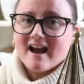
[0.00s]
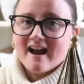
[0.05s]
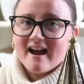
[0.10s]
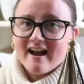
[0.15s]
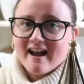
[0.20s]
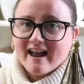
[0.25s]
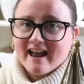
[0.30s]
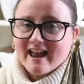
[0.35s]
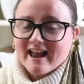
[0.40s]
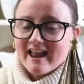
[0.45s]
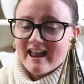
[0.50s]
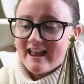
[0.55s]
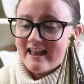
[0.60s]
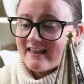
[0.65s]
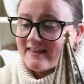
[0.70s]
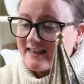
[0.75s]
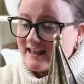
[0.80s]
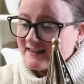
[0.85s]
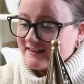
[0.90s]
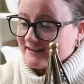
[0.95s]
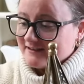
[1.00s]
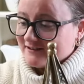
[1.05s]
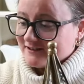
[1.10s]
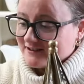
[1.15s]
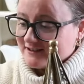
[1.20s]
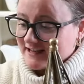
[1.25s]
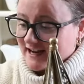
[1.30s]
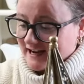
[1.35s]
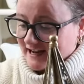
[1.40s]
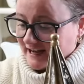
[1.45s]
I think these are
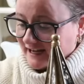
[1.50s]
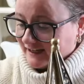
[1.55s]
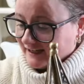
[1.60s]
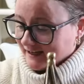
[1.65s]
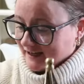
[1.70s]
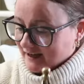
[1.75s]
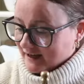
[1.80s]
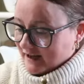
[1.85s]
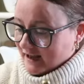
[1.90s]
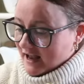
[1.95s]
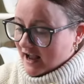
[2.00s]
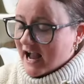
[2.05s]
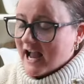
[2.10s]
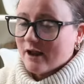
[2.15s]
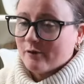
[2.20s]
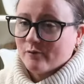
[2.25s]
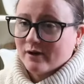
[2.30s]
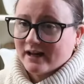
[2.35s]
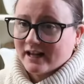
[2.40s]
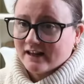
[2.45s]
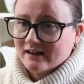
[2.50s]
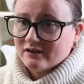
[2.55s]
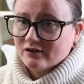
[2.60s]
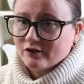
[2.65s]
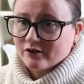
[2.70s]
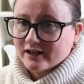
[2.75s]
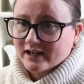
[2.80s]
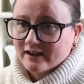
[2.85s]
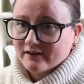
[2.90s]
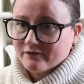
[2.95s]
stunning. I went in
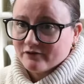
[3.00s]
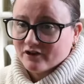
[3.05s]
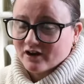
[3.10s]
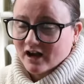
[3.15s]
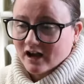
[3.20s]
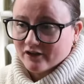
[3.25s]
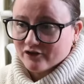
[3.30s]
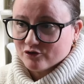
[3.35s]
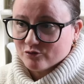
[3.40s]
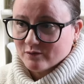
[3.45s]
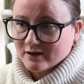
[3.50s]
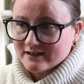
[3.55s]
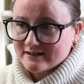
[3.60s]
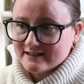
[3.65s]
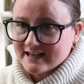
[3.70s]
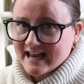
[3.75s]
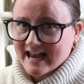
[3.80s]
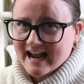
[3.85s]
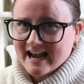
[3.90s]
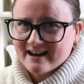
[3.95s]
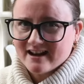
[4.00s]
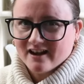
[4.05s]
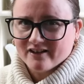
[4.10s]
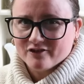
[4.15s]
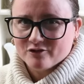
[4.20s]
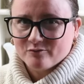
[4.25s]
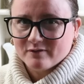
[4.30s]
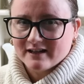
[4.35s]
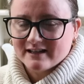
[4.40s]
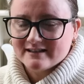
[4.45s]
looking for other ones. They had
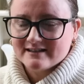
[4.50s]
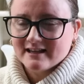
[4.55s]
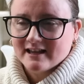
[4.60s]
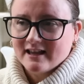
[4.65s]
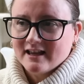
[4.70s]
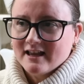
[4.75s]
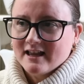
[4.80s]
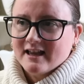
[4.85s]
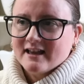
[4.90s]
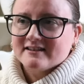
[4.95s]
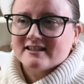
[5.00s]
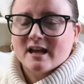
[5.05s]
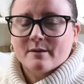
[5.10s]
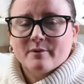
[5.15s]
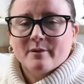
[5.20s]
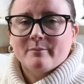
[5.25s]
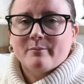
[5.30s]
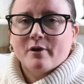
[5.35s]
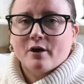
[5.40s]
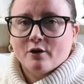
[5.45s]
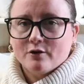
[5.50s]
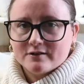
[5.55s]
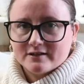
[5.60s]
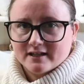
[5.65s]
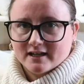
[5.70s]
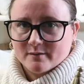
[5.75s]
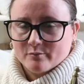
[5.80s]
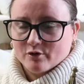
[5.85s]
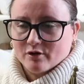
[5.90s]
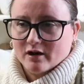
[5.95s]
other ones. Someone
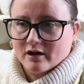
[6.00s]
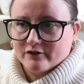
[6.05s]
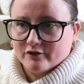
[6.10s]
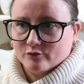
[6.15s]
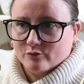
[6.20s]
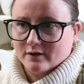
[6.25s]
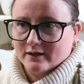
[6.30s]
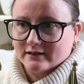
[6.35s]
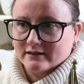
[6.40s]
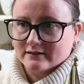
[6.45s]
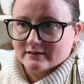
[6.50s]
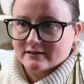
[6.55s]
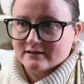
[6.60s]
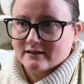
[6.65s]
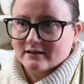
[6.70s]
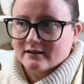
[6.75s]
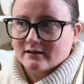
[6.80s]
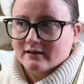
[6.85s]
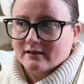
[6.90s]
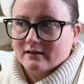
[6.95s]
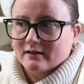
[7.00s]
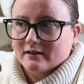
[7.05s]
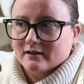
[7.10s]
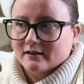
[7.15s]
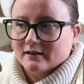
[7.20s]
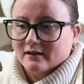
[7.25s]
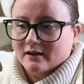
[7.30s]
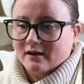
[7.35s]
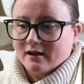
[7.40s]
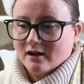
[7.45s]
posted about other ones
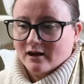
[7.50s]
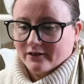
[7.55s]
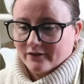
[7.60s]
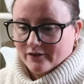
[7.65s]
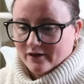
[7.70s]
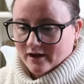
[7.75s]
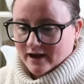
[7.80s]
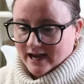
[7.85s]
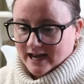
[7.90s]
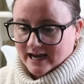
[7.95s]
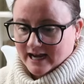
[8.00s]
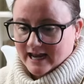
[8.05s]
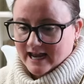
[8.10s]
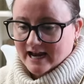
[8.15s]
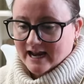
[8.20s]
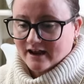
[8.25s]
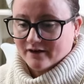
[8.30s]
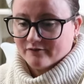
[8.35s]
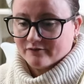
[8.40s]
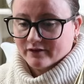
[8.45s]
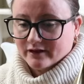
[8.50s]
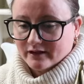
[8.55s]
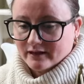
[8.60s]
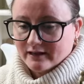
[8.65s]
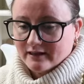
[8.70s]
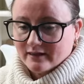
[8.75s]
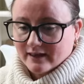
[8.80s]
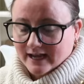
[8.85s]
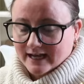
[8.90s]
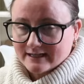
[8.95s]
online and I
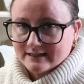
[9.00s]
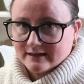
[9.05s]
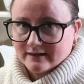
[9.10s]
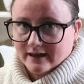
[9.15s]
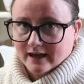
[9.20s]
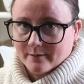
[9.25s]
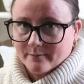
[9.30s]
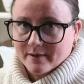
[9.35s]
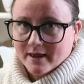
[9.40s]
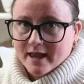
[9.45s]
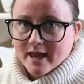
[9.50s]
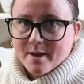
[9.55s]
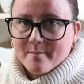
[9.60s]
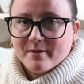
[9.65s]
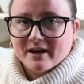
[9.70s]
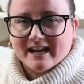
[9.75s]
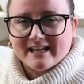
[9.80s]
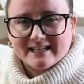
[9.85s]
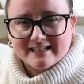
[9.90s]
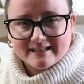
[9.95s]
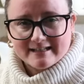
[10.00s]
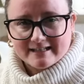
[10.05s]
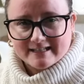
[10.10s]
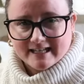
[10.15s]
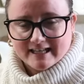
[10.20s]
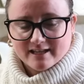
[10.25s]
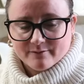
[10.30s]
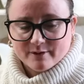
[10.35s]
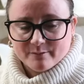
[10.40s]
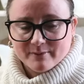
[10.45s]
really liked them. But I didn't
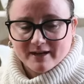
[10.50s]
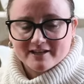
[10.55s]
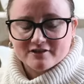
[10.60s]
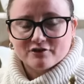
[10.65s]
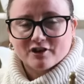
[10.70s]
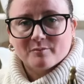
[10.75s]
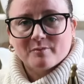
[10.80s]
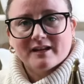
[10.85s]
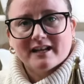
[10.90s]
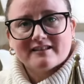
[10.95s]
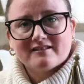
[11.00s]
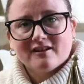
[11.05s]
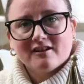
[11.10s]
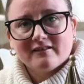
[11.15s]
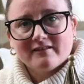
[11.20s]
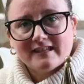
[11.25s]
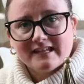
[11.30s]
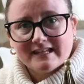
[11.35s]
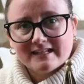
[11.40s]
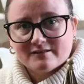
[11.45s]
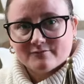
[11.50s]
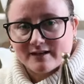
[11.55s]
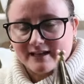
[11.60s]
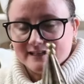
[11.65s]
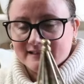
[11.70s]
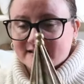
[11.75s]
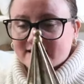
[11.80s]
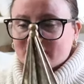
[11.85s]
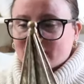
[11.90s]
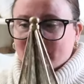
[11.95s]
see them in my store, but I saw these
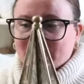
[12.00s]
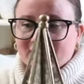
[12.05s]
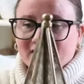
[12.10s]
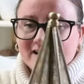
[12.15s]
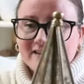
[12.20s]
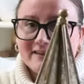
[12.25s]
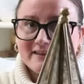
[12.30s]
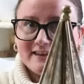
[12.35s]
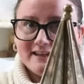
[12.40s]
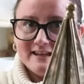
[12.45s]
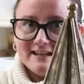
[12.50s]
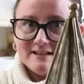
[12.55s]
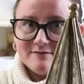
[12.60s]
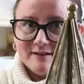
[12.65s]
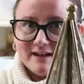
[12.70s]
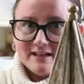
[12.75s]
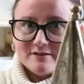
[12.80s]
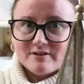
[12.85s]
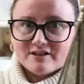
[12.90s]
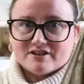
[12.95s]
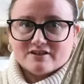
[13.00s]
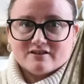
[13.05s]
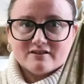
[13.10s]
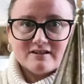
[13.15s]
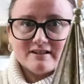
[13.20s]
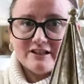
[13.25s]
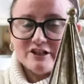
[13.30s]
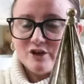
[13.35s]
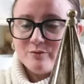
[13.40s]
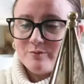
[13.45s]
ones. So I got these ones, which they're
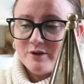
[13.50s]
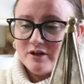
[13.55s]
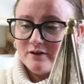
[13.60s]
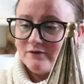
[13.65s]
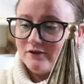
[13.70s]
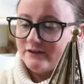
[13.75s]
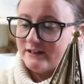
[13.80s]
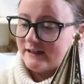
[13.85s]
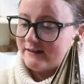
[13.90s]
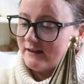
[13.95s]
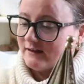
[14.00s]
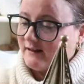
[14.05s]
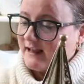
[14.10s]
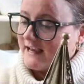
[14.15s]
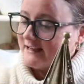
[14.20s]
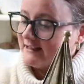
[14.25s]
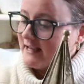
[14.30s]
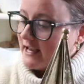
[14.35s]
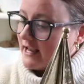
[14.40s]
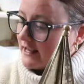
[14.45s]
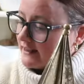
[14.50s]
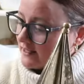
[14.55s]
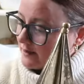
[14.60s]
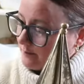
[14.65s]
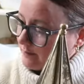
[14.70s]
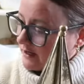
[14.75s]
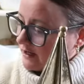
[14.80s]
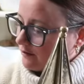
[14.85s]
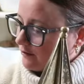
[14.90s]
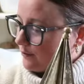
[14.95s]
still beautiful nonetheless. The
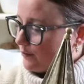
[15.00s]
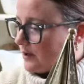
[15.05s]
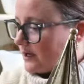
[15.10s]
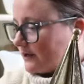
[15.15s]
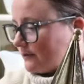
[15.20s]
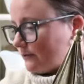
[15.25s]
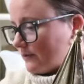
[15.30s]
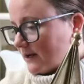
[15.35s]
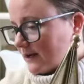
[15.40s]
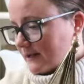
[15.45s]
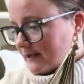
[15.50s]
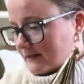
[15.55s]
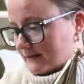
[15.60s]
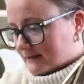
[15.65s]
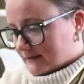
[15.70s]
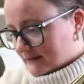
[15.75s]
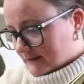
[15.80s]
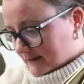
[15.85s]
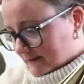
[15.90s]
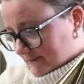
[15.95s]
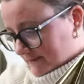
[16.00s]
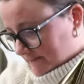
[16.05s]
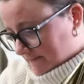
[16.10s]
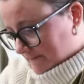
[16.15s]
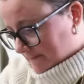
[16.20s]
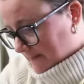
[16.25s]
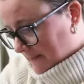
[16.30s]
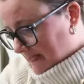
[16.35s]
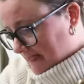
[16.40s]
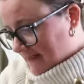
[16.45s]
bigger one was
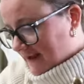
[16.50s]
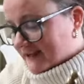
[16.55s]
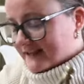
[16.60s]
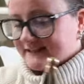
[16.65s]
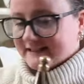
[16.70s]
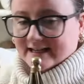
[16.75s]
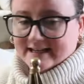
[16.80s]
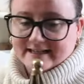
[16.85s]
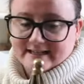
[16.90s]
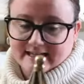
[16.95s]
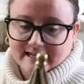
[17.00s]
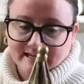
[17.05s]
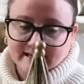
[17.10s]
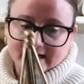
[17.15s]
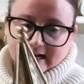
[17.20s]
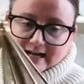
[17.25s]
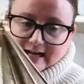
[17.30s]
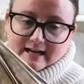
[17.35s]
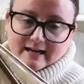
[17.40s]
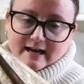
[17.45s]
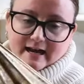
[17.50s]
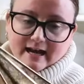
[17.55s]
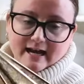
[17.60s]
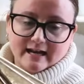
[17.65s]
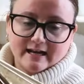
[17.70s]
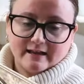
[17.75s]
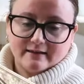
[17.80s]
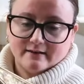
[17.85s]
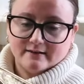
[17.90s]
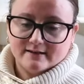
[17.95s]
$16.99
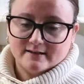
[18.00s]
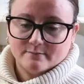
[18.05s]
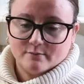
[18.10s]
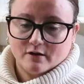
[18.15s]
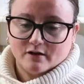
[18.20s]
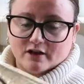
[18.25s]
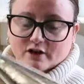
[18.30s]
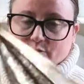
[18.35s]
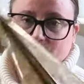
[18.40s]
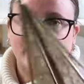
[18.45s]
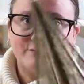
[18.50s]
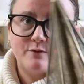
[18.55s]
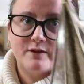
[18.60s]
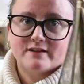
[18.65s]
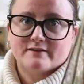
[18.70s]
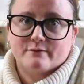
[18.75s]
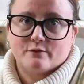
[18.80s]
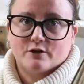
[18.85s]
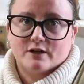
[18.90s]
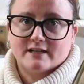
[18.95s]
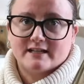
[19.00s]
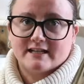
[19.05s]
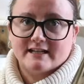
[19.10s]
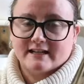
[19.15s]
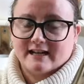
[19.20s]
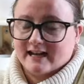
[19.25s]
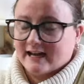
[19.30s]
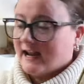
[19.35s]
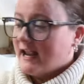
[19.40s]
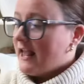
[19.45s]
and the smaller one was
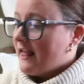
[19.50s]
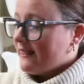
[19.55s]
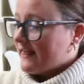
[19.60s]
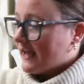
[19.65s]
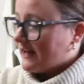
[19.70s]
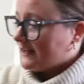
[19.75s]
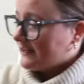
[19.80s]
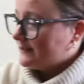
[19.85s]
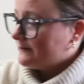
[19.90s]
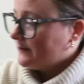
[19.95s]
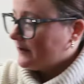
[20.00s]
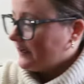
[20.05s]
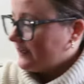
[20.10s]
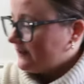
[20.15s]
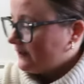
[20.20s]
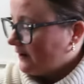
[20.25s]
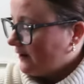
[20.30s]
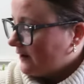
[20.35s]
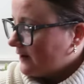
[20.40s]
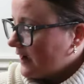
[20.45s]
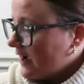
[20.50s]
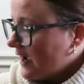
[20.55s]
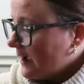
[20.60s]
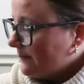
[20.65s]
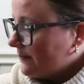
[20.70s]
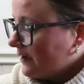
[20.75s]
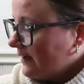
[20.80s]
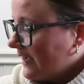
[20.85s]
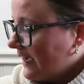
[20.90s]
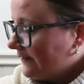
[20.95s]
$14.99. That is my dog.
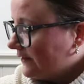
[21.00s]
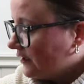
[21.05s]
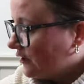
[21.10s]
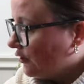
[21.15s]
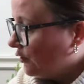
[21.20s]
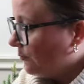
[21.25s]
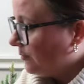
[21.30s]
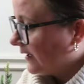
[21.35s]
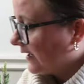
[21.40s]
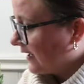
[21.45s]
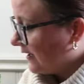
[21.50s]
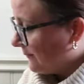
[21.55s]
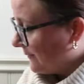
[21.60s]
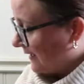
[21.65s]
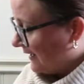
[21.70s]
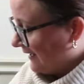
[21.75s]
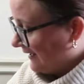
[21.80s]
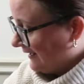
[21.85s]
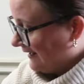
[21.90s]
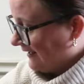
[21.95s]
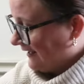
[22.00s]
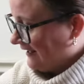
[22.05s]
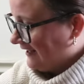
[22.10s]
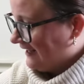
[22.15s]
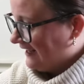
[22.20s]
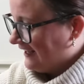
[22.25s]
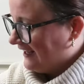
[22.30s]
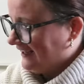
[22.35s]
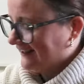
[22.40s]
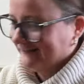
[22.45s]
I'm gonna have to go bring him
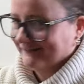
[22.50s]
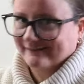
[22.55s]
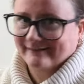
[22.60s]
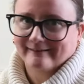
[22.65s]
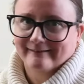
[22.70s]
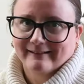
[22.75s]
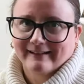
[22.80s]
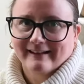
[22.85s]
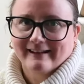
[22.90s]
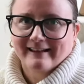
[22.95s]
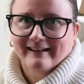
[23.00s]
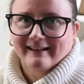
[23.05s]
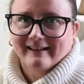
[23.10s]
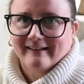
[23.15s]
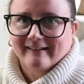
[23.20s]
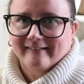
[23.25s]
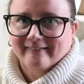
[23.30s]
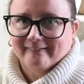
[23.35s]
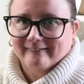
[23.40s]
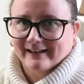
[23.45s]
in.